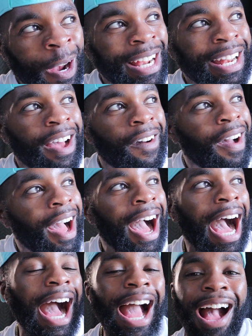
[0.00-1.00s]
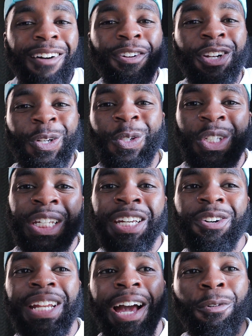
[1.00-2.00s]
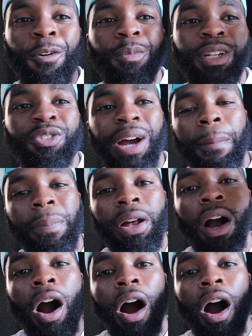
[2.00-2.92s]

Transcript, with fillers: right now, I have a new single that will be dropping